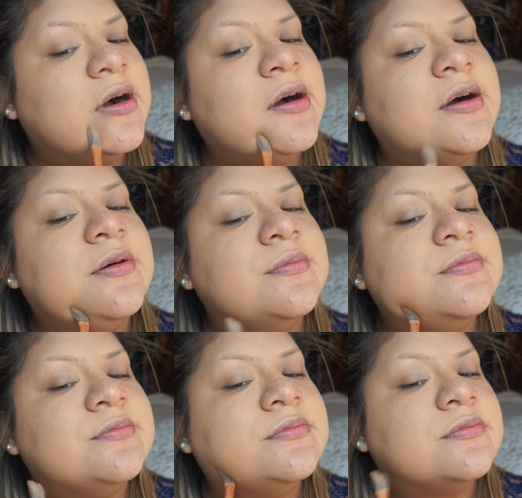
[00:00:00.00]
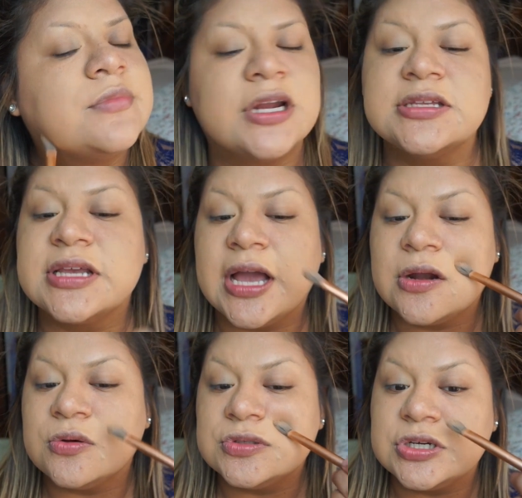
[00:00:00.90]
But as I
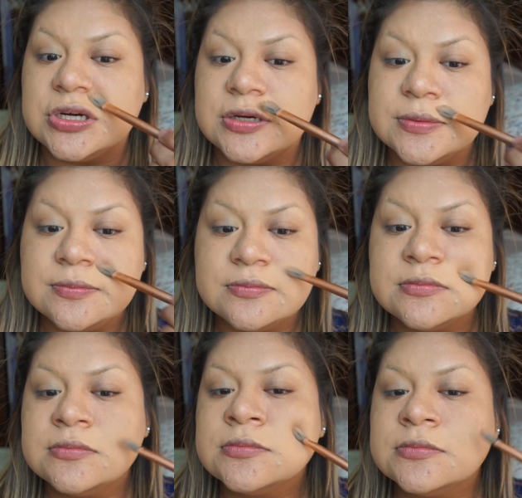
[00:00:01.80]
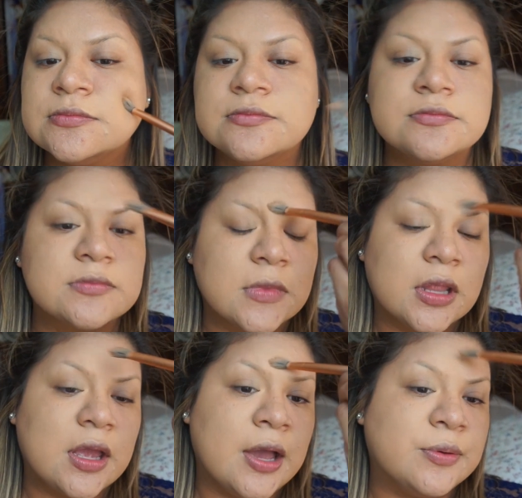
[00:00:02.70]
got older,
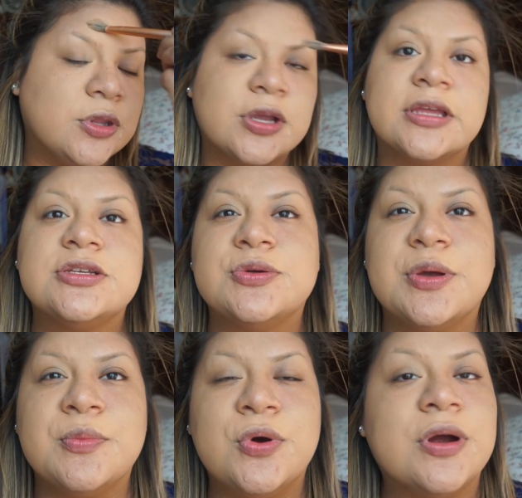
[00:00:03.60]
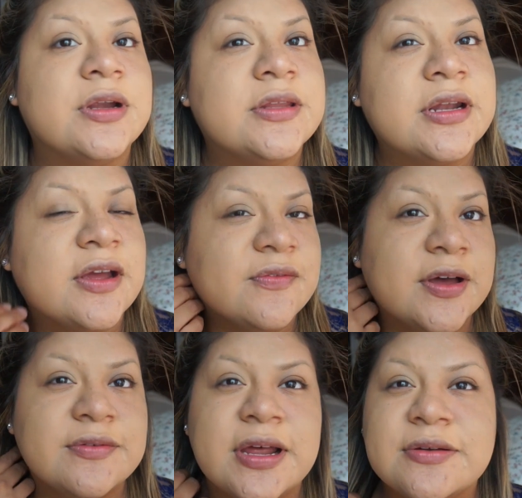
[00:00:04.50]
I would look into it more, and then I
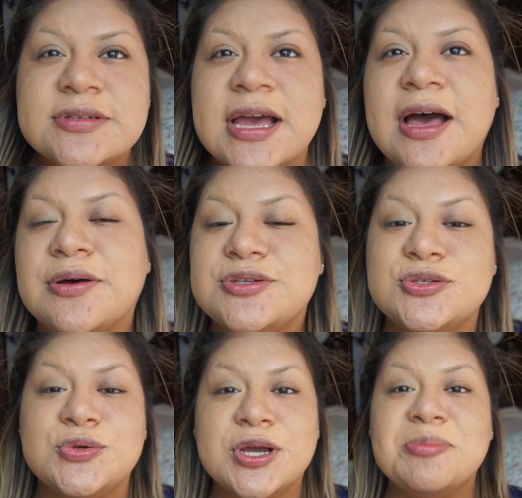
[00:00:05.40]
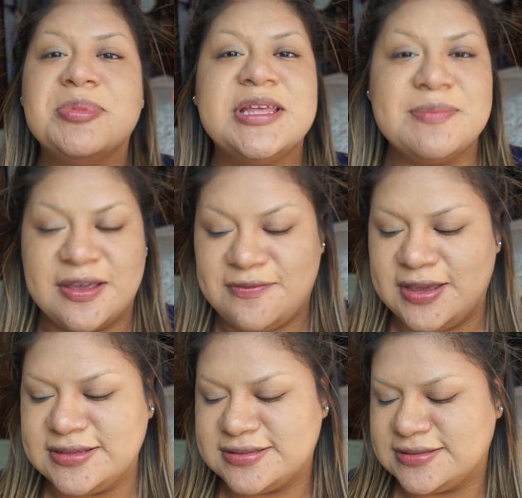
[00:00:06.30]
found out how to complete my
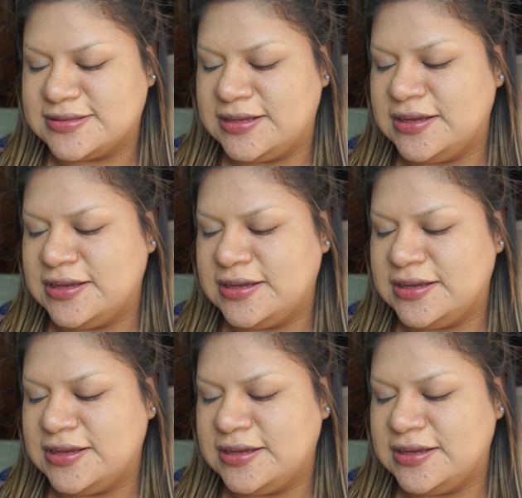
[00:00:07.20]
face.